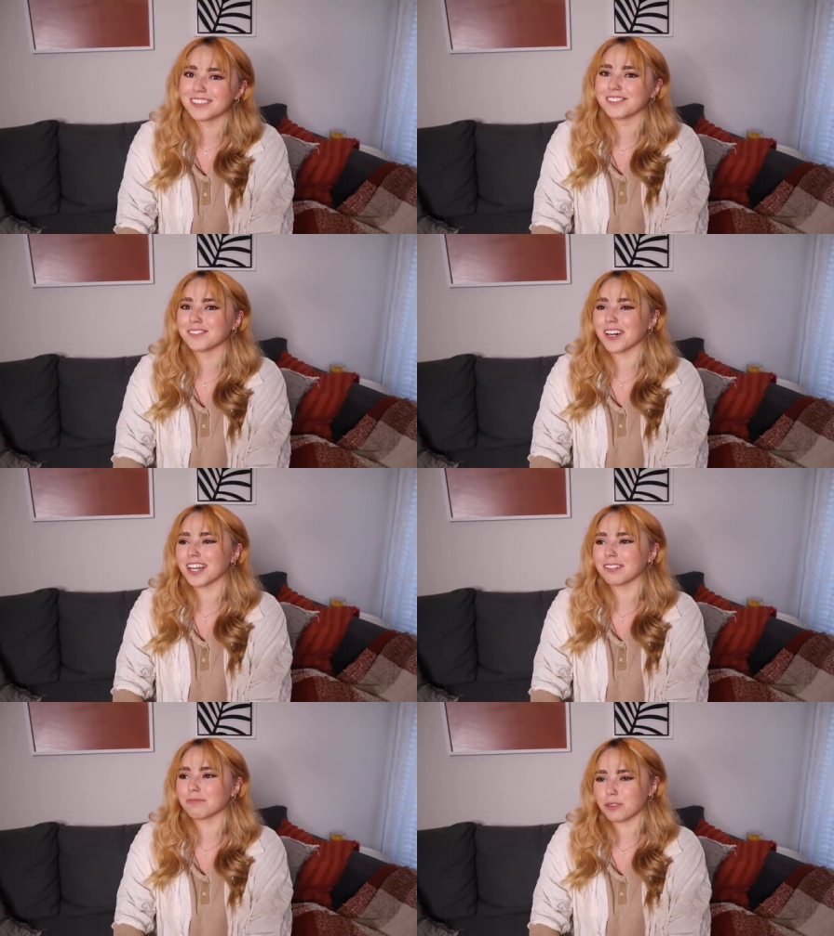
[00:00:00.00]

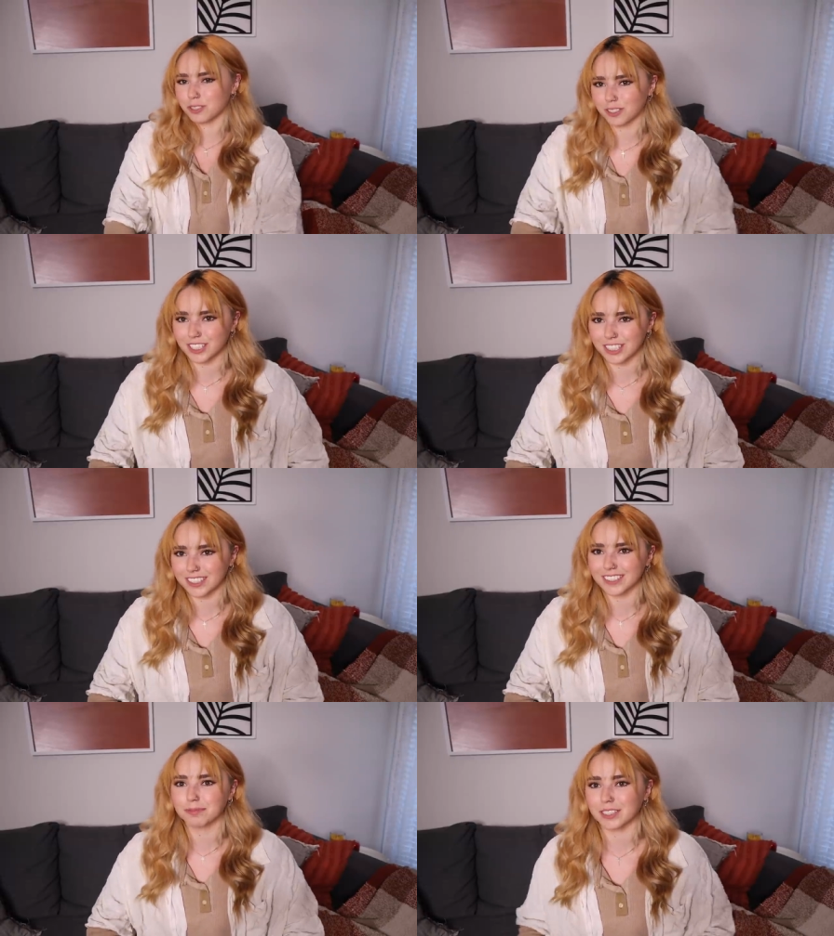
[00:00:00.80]
what most
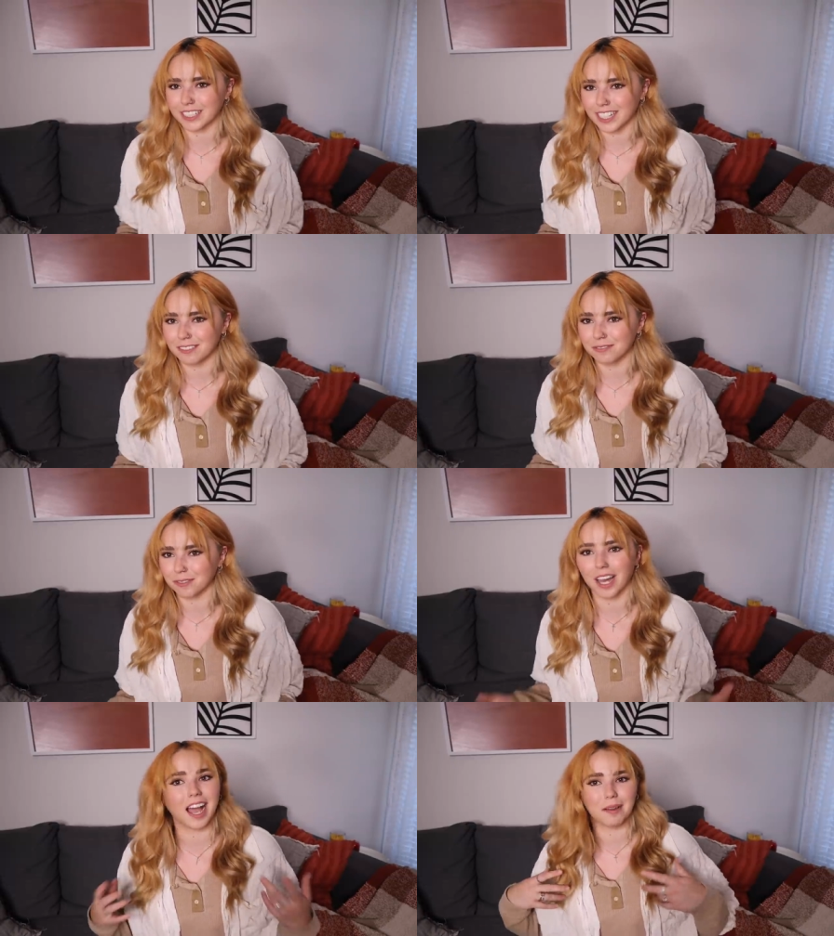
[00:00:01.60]
Christians believe,
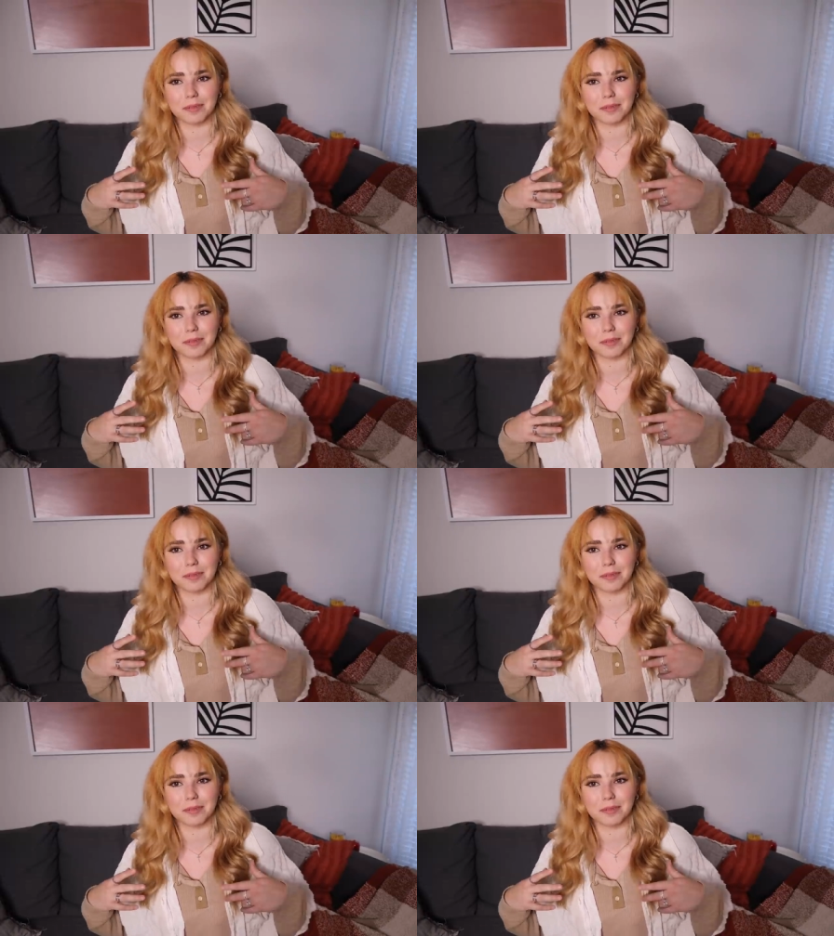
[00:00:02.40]
what I